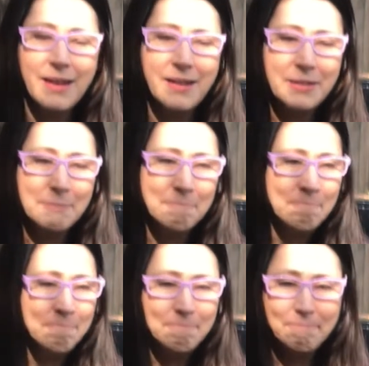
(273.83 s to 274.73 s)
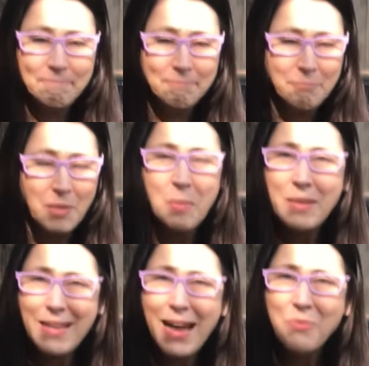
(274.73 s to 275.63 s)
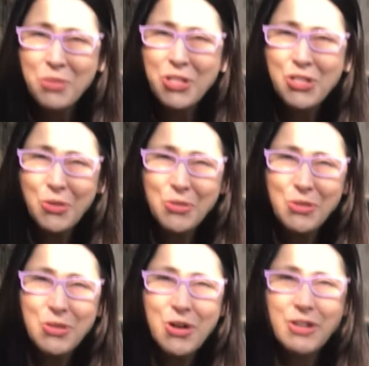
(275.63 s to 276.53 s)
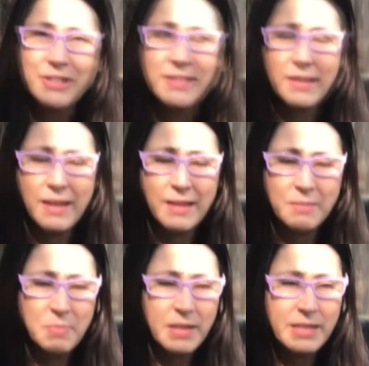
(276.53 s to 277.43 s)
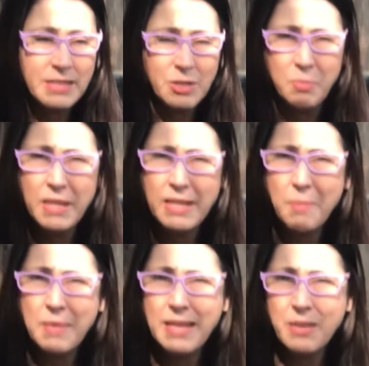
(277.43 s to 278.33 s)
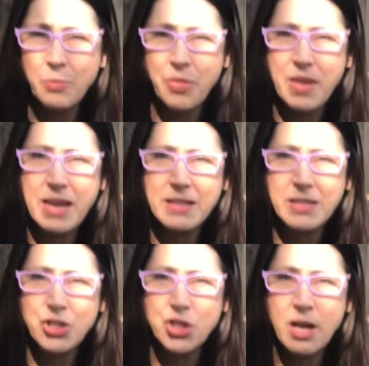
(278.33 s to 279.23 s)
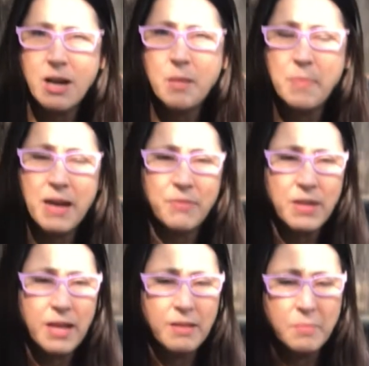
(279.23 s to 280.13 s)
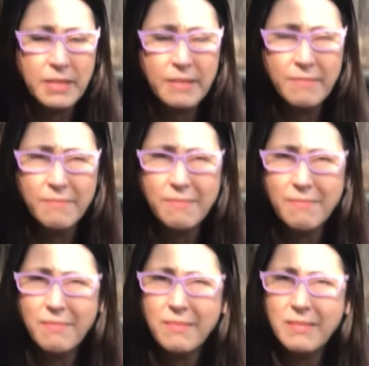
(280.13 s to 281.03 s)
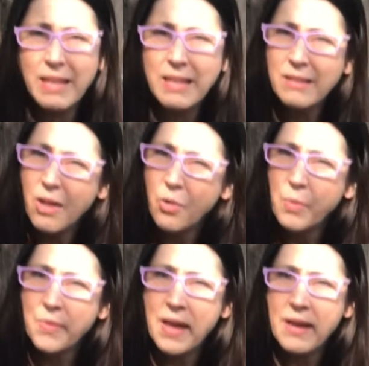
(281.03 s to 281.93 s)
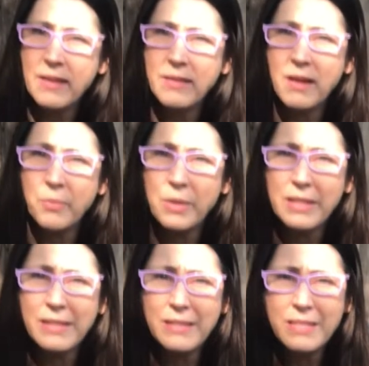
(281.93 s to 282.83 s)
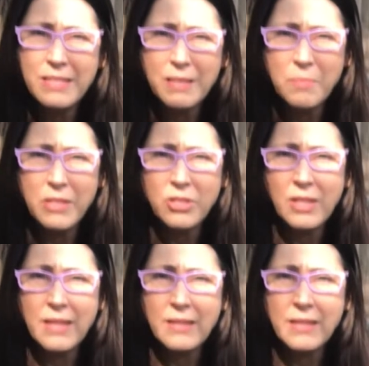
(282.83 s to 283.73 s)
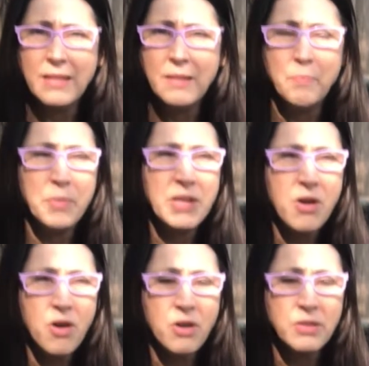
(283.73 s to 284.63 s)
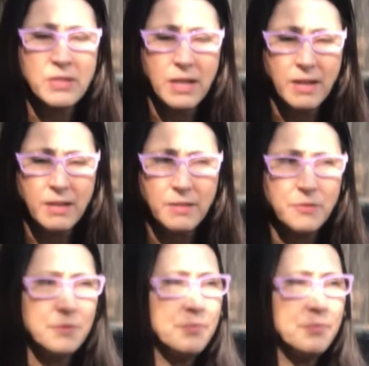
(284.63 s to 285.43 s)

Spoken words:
but I want to show you the garden. I plan to pick up again with the Etsy shop. I've kind of been laying low with that, not really listing much lately because of